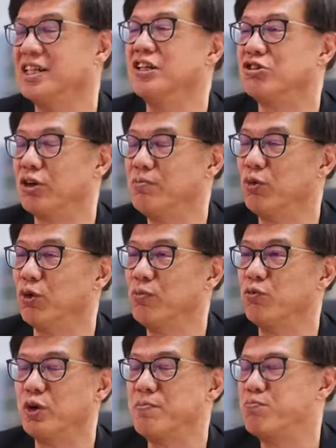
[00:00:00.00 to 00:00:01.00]
In Dream
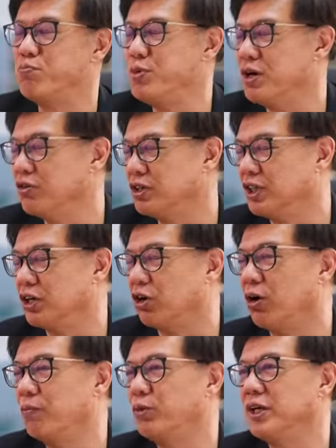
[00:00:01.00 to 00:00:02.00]
Home, we build a
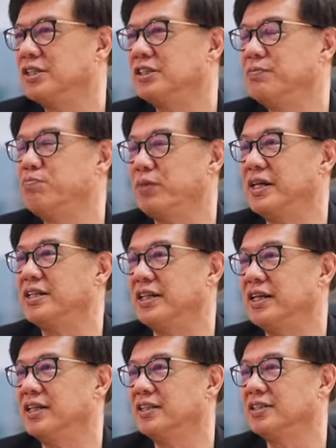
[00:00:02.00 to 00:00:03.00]
comprehensive
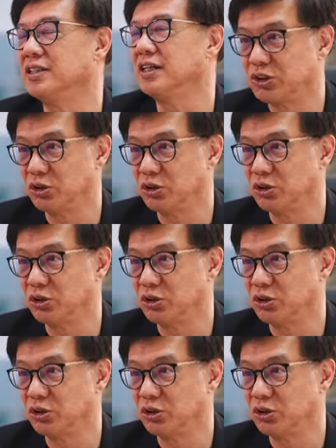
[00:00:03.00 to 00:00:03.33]
maintenance.